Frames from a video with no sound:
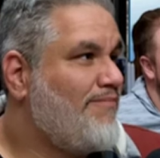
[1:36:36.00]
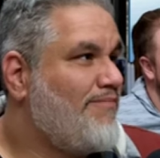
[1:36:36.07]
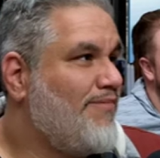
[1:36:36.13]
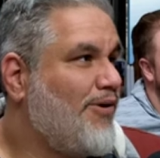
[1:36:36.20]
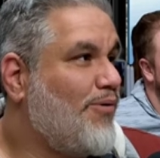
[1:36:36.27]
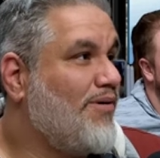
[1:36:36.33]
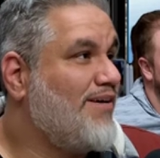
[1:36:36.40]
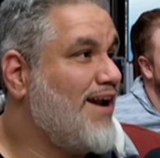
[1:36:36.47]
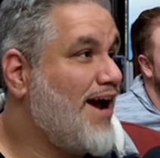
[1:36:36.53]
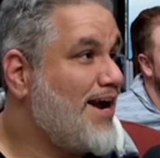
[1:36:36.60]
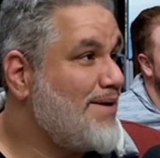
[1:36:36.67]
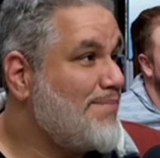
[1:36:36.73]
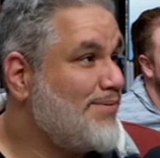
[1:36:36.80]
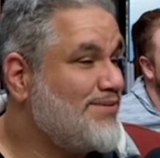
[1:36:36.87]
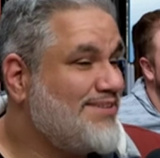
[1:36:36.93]
Or
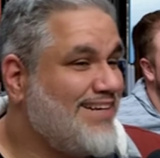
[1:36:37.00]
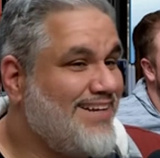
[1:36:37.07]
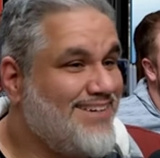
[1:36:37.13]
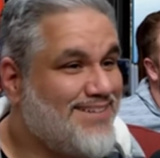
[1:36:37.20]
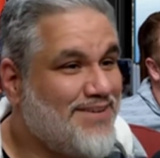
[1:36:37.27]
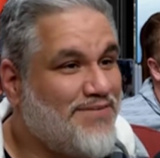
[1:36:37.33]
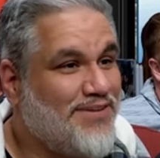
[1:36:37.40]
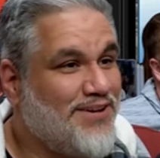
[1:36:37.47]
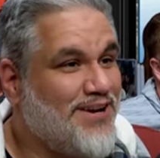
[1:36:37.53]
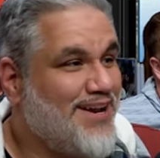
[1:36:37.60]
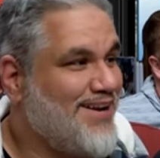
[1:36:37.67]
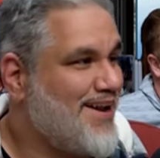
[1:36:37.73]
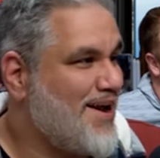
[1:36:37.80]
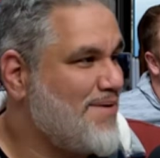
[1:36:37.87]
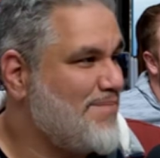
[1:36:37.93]
nine percent? Definitely not
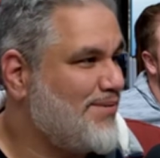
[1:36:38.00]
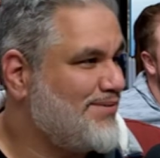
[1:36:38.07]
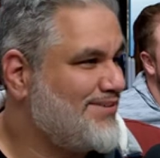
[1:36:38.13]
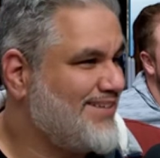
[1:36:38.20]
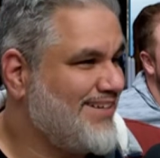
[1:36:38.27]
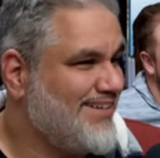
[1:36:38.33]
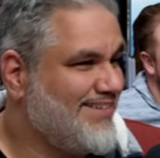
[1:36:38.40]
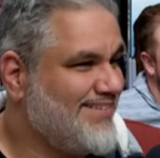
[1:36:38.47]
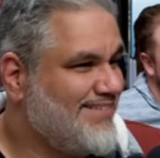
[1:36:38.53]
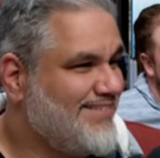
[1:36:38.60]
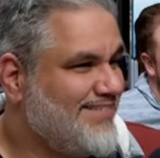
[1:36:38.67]
nine percent.